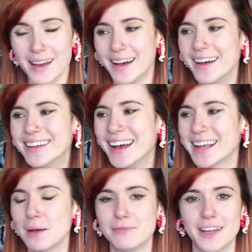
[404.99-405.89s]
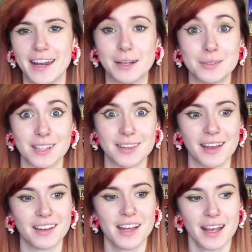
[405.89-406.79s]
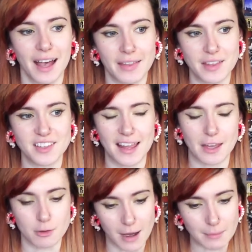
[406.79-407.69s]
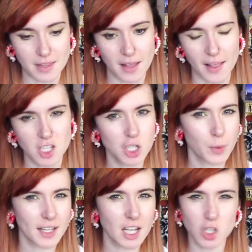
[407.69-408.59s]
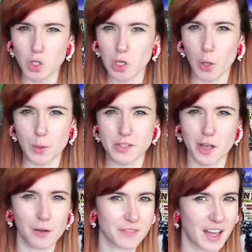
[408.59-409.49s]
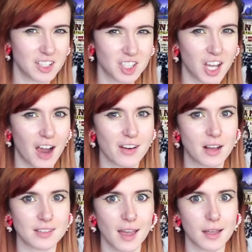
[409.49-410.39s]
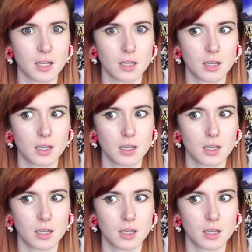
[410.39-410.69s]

I kept forgetting it was in there. And then today they reminded me, they're like, do you want to get your clothes off that chair? And I was like,